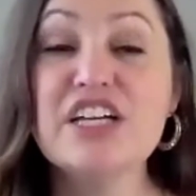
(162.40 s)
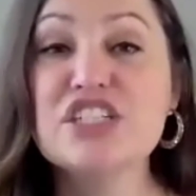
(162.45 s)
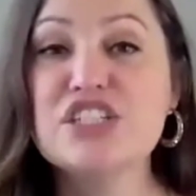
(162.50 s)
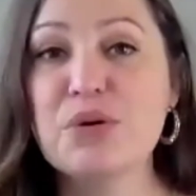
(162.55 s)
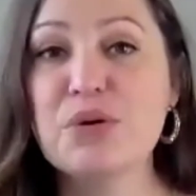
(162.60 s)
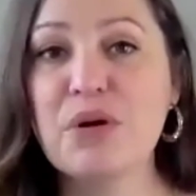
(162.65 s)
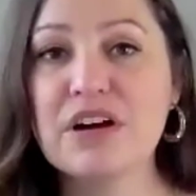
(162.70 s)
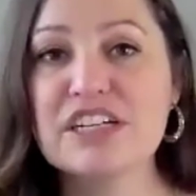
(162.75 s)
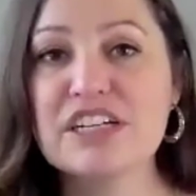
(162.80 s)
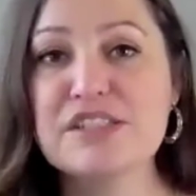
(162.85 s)

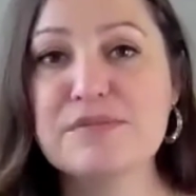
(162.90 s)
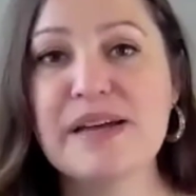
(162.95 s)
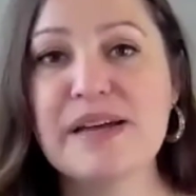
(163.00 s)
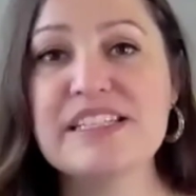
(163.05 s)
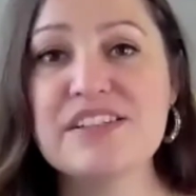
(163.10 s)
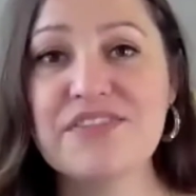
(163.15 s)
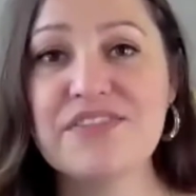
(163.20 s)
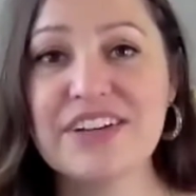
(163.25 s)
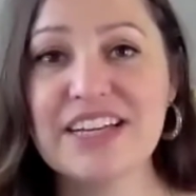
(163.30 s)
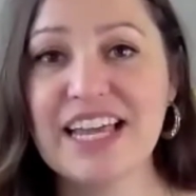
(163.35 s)
So our
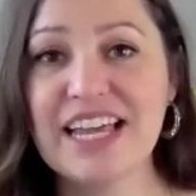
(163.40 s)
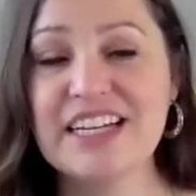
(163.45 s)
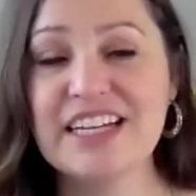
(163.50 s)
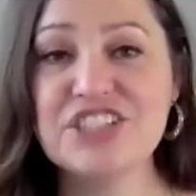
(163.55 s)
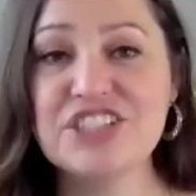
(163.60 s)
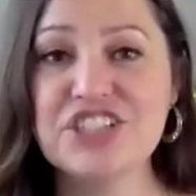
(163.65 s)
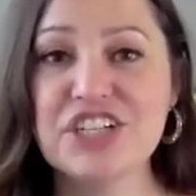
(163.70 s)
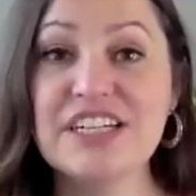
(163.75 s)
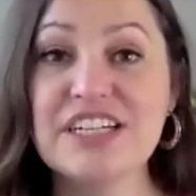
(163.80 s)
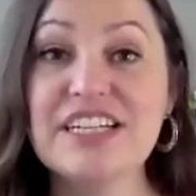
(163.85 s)

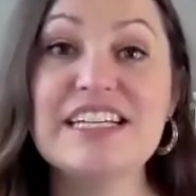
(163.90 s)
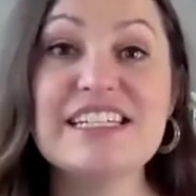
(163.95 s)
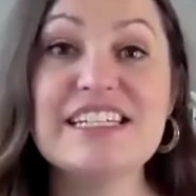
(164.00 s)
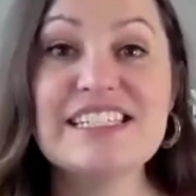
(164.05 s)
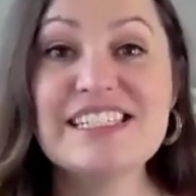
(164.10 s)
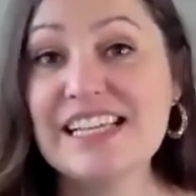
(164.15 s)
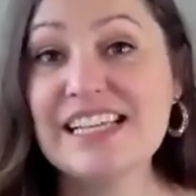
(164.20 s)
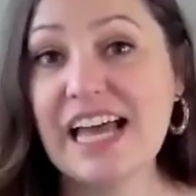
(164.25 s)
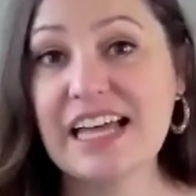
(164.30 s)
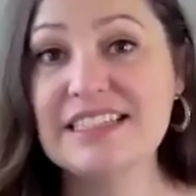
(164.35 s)
specification
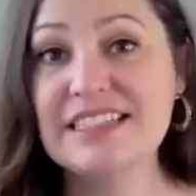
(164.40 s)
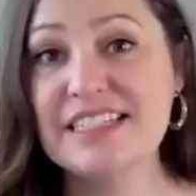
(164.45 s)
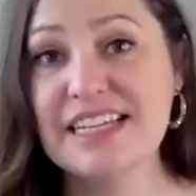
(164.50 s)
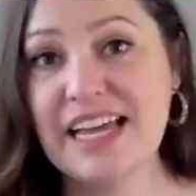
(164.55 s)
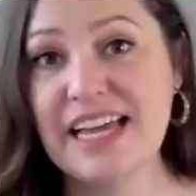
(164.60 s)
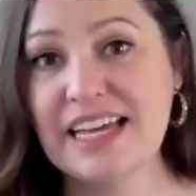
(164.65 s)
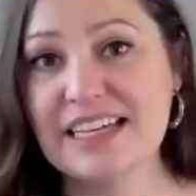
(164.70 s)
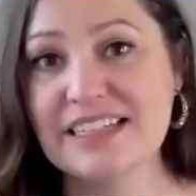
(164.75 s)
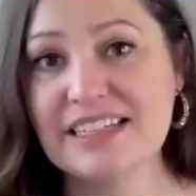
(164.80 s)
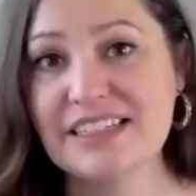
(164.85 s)
is 10
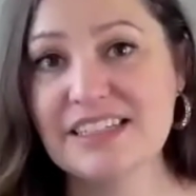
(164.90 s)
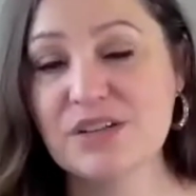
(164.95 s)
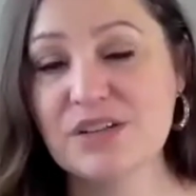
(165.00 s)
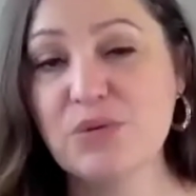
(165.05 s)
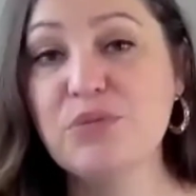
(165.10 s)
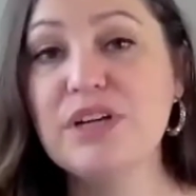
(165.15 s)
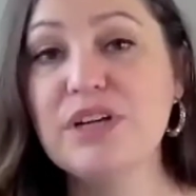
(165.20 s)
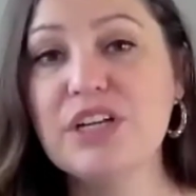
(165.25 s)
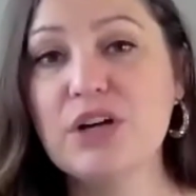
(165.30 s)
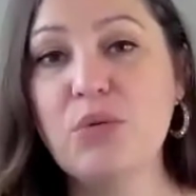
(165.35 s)
days.
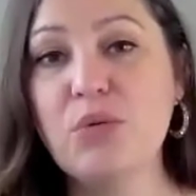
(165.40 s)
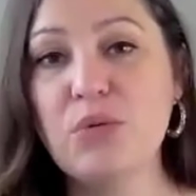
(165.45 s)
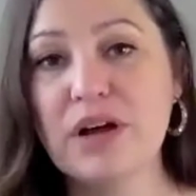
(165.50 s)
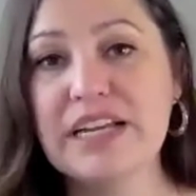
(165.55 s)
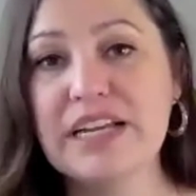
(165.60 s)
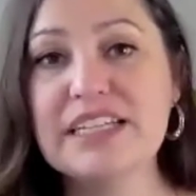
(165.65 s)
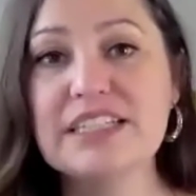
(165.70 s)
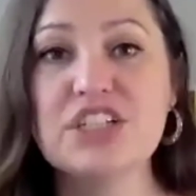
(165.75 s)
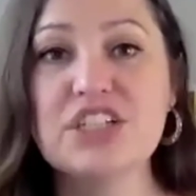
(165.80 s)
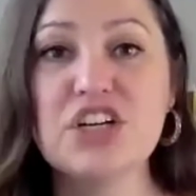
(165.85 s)
We don't
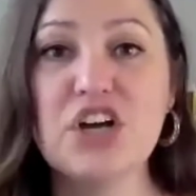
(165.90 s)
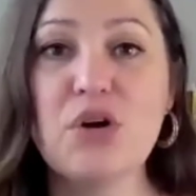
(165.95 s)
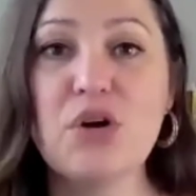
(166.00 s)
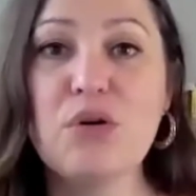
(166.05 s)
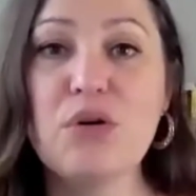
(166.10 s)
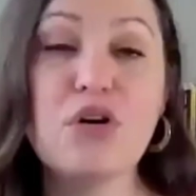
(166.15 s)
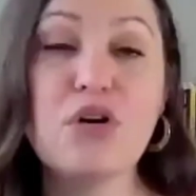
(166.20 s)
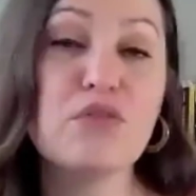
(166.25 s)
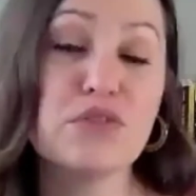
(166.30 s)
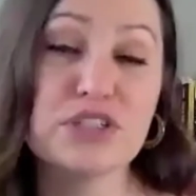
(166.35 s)
want it to
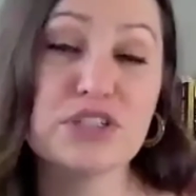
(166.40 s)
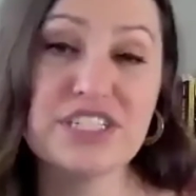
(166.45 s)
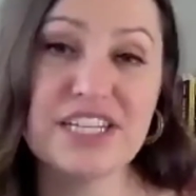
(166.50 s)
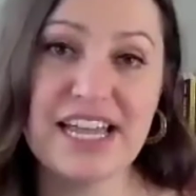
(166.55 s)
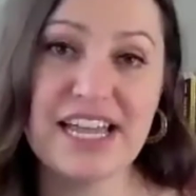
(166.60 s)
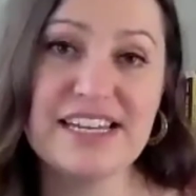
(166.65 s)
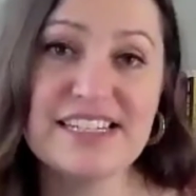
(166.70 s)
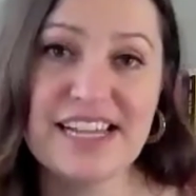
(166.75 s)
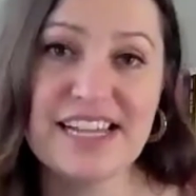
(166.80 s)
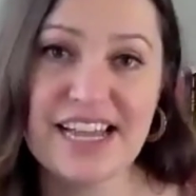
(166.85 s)
go over
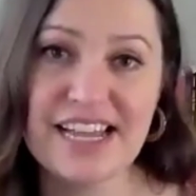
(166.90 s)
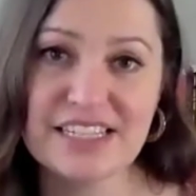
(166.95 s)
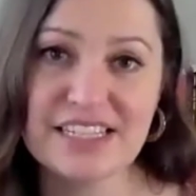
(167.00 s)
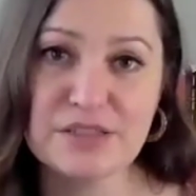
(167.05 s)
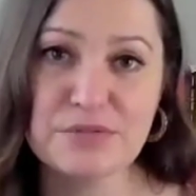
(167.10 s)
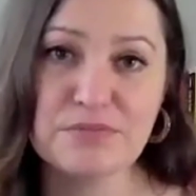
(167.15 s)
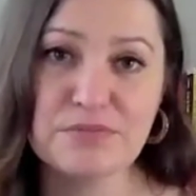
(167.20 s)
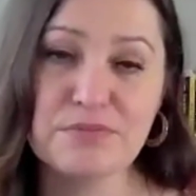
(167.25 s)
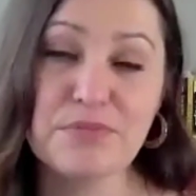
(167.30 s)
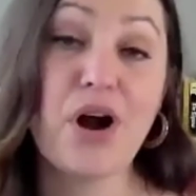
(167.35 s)
10
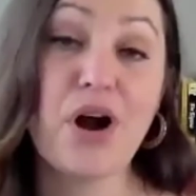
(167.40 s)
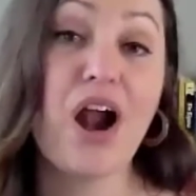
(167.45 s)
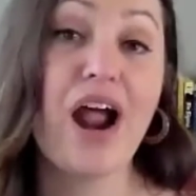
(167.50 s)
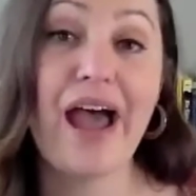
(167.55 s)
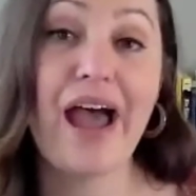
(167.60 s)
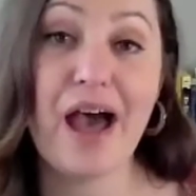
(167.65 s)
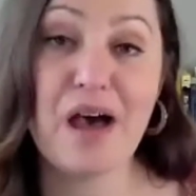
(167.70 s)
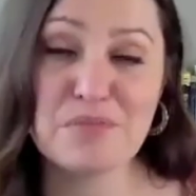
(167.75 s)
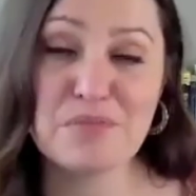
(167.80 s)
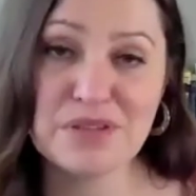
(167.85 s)
days,
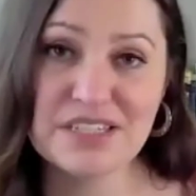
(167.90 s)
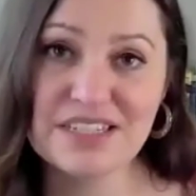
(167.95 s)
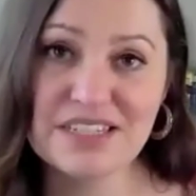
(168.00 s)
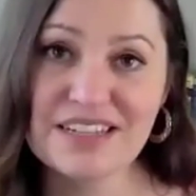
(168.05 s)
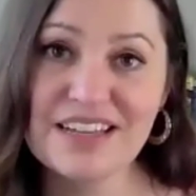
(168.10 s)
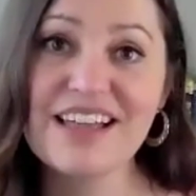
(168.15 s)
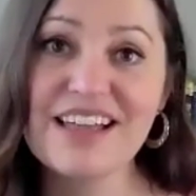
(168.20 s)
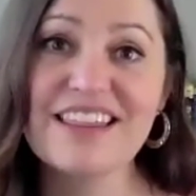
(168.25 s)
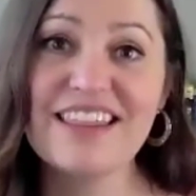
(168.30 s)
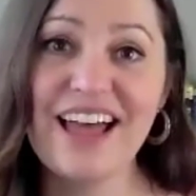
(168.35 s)
perhaps.
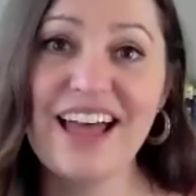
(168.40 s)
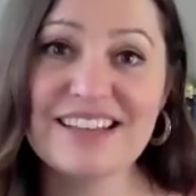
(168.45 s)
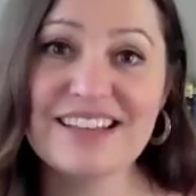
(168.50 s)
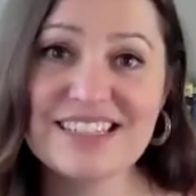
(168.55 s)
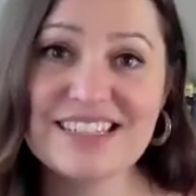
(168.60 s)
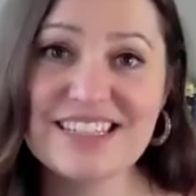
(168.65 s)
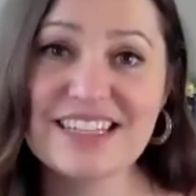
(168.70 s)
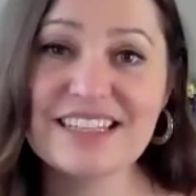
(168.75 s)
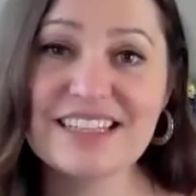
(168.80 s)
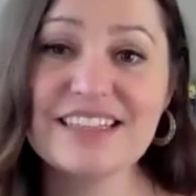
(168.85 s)

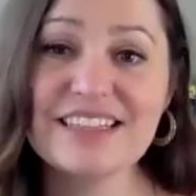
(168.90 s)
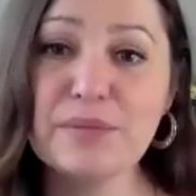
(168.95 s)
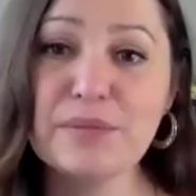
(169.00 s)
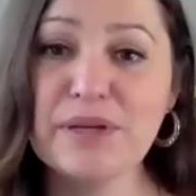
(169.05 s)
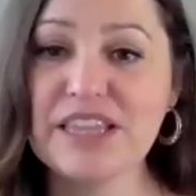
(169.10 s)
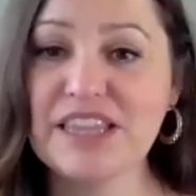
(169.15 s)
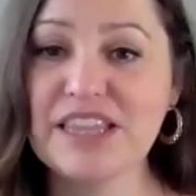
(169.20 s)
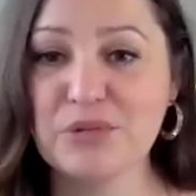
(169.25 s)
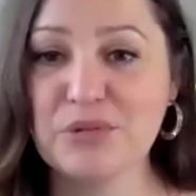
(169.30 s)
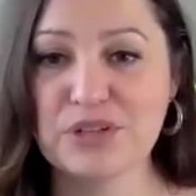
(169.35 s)
That's the
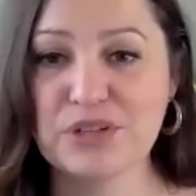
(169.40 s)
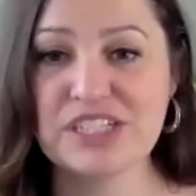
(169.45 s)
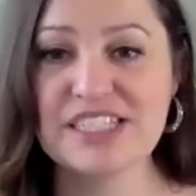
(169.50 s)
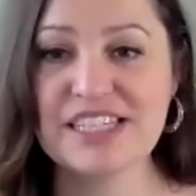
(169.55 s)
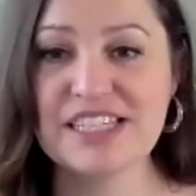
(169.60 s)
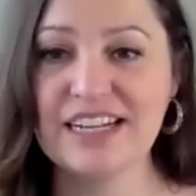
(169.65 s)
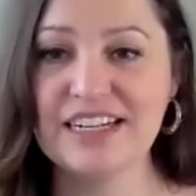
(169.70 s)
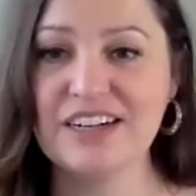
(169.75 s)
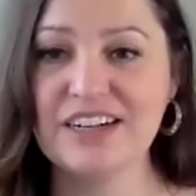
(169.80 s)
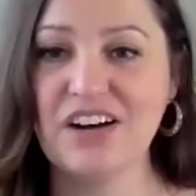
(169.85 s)
limit that we're
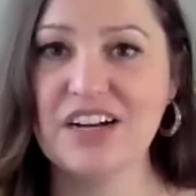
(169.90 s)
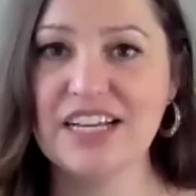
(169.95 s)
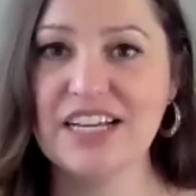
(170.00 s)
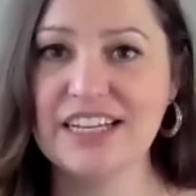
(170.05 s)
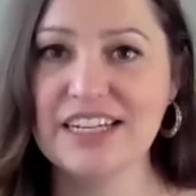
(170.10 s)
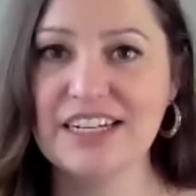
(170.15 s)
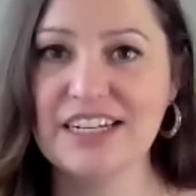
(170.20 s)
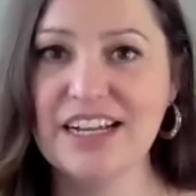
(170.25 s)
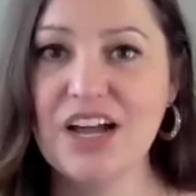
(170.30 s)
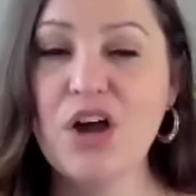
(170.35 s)
setting on it.